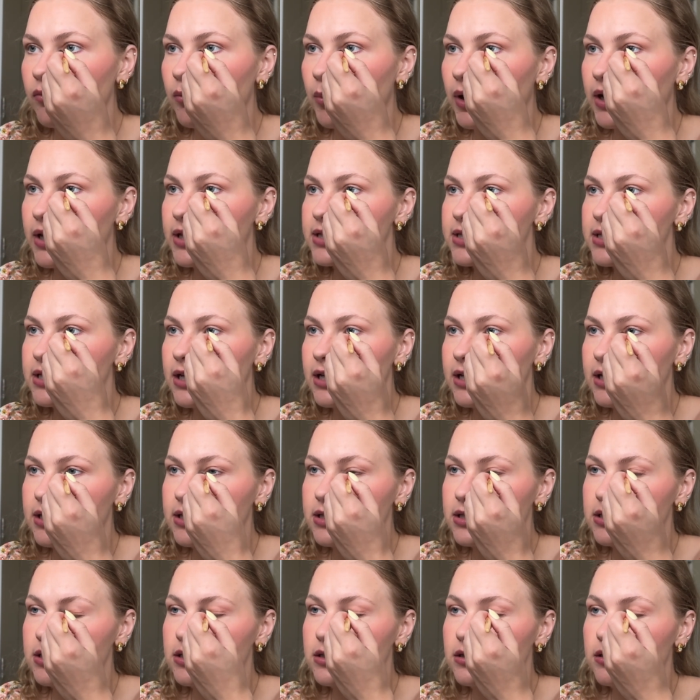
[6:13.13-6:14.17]

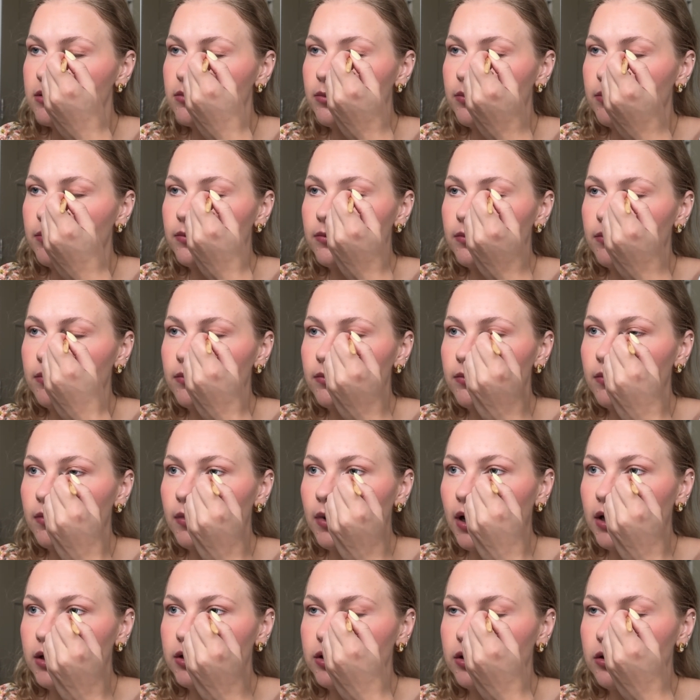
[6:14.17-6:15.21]
bite-sized
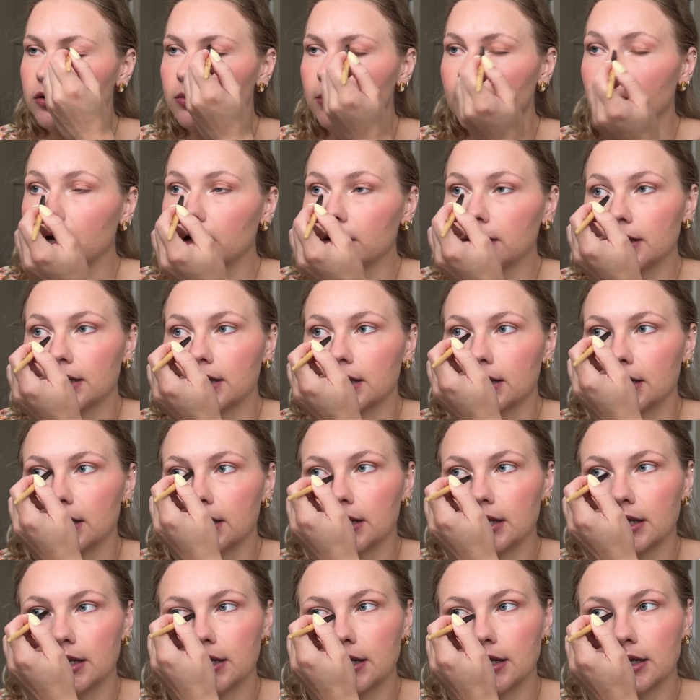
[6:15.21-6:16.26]
eyeshadow palette
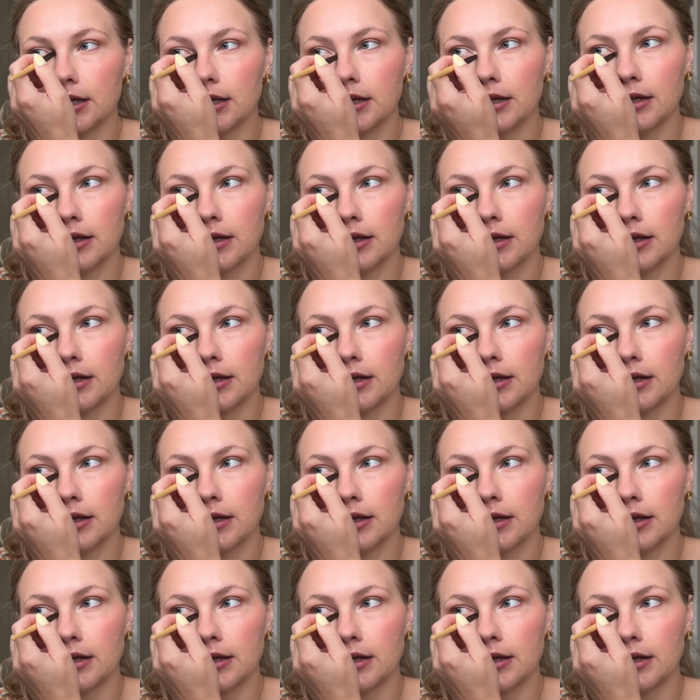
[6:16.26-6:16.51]
in